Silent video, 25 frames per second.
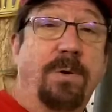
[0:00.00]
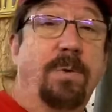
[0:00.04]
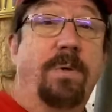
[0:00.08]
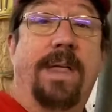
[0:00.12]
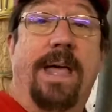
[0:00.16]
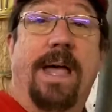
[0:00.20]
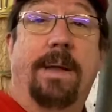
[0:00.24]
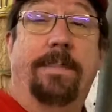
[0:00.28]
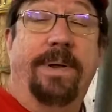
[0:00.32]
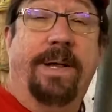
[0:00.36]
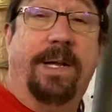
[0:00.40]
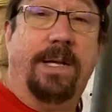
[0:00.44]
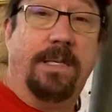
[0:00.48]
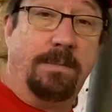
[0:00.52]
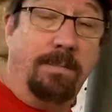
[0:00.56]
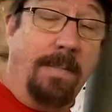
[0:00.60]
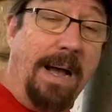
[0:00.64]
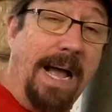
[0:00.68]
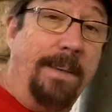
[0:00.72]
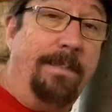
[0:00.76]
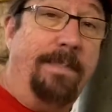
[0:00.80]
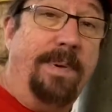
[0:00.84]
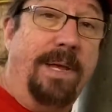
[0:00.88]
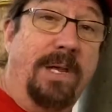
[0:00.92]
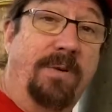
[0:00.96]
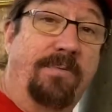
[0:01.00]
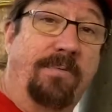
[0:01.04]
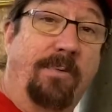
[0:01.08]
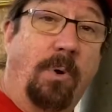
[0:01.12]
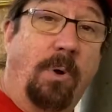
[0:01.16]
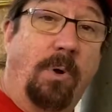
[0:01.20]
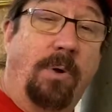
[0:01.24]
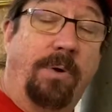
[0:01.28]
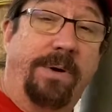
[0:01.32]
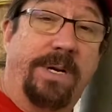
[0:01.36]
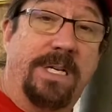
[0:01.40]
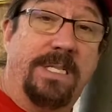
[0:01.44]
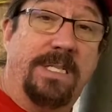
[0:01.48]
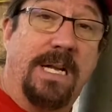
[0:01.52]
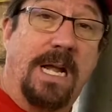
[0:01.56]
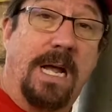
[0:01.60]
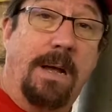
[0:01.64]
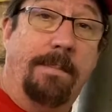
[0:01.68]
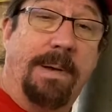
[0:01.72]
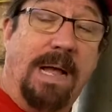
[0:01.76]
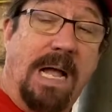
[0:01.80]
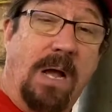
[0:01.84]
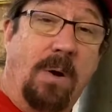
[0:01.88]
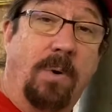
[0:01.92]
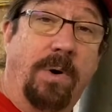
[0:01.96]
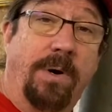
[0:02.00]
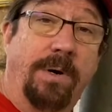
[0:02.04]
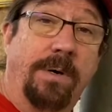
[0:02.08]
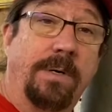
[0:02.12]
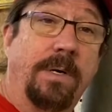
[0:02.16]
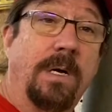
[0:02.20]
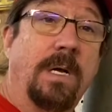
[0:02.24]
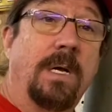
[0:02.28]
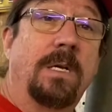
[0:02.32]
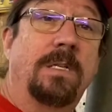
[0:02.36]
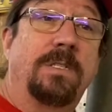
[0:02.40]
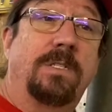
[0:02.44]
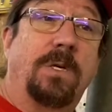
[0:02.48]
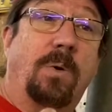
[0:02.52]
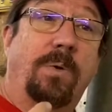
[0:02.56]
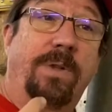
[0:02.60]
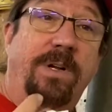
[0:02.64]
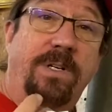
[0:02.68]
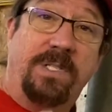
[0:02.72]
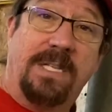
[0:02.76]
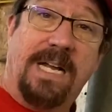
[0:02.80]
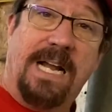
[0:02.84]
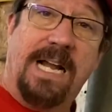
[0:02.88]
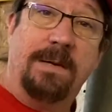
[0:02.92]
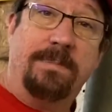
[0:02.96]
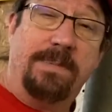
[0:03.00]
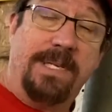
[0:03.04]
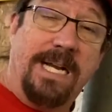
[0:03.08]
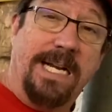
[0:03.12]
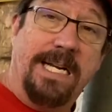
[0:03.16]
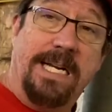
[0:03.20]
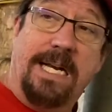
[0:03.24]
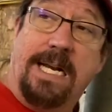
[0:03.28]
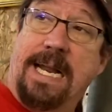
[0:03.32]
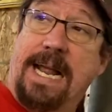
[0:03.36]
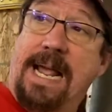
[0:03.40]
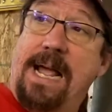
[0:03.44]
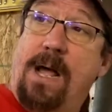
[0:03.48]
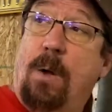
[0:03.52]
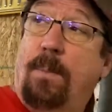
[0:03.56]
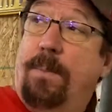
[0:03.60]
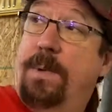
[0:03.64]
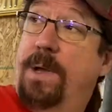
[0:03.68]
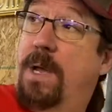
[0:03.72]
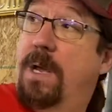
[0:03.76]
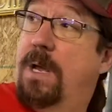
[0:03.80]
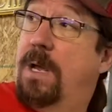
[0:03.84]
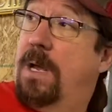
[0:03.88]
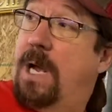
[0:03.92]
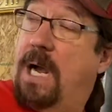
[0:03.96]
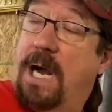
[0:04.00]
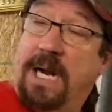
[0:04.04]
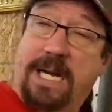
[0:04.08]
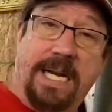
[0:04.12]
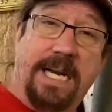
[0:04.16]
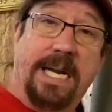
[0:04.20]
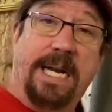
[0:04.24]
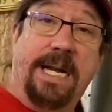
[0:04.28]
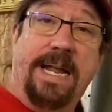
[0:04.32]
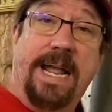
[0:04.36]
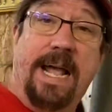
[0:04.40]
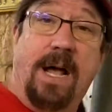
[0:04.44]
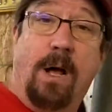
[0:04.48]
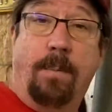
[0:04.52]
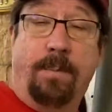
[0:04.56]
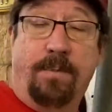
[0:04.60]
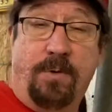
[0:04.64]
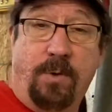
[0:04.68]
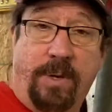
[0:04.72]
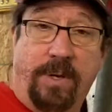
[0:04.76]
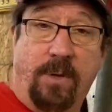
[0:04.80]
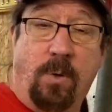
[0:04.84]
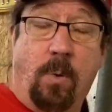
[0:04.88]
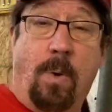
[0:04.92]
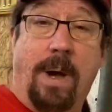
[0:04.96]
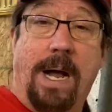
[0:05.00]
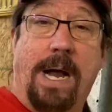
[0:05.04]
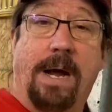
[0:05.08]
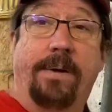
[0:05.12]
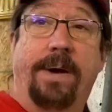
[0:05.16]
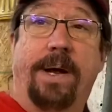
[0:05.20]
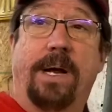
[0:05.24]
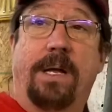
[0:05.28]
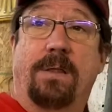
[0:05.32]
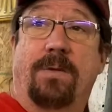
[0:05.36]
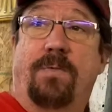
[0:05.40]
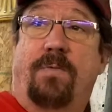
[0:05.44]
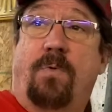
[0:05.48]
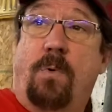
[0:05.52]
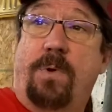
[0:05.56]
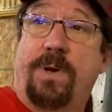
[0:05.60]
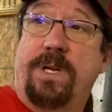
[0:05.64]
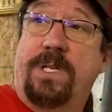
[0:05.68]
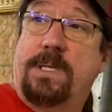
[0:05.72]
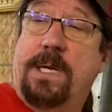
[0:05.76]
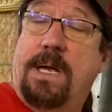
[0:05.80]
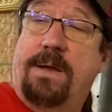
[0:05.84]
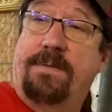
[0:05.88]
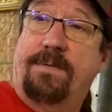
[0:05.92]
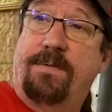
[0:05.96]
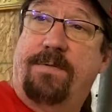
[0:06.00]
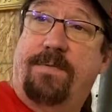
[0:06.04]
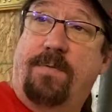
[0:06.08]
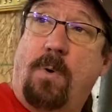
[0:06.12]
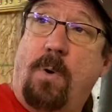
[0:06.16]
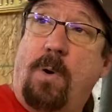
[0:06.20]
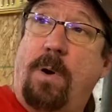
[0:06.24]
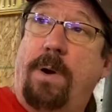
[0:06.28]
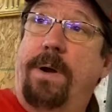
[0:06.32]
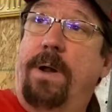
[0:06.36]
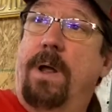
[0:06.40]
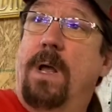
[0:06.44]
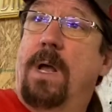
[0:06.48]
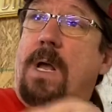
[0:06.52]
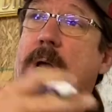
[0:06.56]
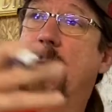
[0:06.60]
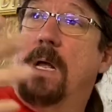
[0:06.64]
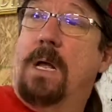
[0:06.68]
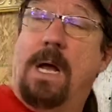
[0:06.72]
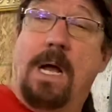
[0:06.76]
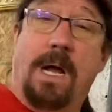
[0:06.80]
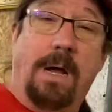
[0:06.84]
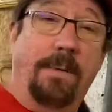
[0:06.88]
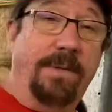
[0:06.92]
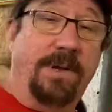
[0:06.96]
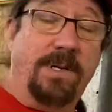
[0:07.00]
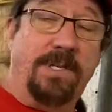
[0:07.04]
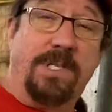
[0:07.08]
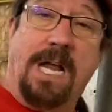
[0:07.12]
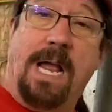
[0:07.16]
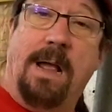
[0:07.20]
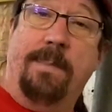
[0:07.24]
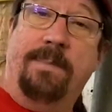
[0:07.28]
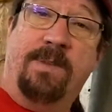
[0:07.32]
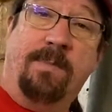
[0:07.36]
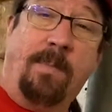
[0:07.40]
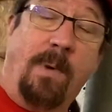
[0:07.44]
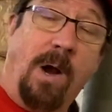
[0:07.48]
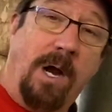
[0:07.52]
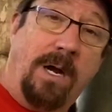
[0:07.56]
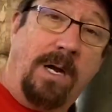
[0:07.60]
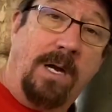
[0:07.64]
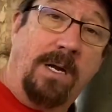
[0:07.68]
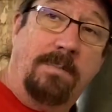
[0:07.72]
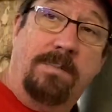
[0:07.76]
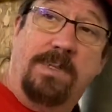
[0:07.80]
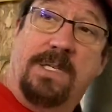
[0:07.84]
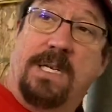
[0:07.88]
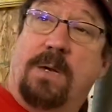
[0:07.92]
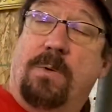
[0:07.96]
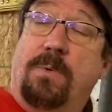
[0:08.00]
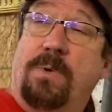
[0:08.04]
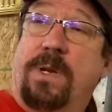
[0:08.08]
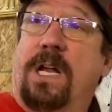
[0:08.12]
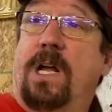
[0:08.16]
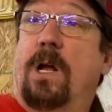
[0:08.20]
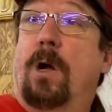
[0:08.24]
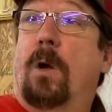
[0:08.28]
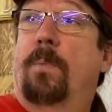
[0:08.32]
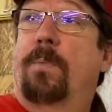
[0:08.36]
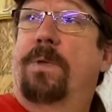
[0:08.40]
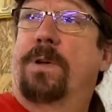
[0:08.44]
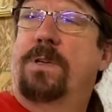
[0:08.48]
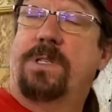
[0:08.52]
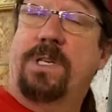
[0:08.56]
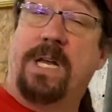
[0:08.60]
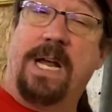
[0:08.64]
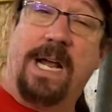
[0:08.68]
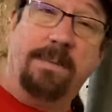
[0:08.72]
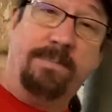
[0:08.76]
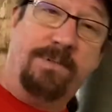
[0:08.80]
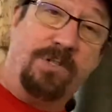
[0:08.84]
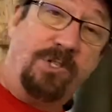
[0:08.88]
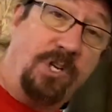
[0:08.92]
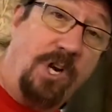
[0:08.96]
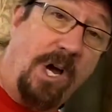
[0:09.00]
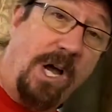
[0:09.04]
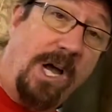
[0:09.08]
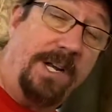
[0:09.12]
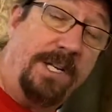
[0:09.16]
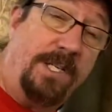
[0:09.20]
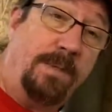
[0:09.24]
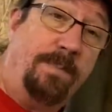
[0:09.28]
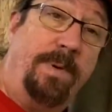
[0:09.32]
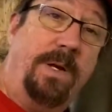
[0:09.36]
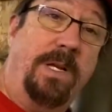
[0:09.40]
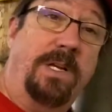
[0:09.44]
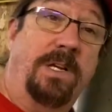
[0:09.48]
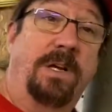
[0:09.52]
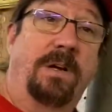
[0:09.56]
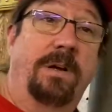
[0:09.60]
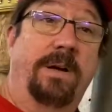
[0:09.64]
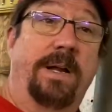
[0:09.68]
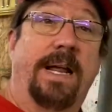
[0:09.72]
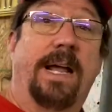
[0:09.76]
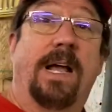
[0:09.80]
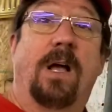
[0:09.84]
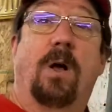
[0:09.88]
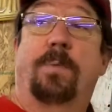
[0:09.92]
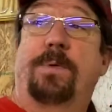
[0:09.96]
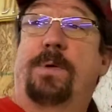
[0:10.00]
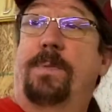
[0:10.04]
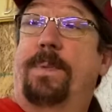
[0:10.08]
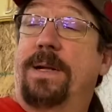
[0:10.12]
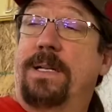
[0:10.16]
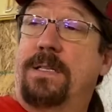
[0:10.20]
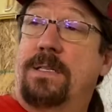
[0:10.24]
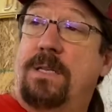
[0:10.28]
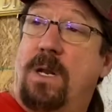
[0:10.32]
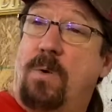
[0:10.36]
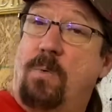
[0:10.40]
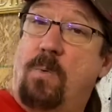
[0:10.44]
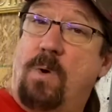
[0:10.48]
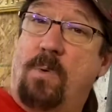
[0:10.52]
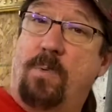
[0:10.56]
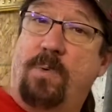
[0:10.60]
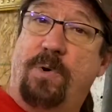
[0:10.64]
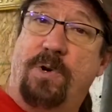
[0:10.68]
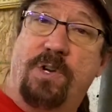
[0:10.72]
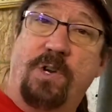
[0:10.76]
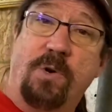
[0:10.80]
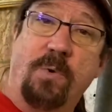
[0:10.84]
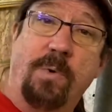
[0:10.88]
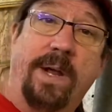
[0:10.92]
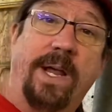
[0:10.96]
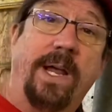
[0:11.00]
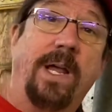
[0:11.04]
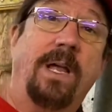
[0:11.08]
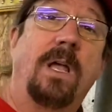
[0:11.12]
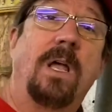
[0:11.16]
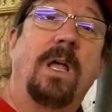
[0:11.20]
that because my bead roller is not powered. So there's times I need help. I needed help doing the wiring on the 47 Ford. There's times Mark comes out and help. There's times John has been here to help. Depends on what we're doing.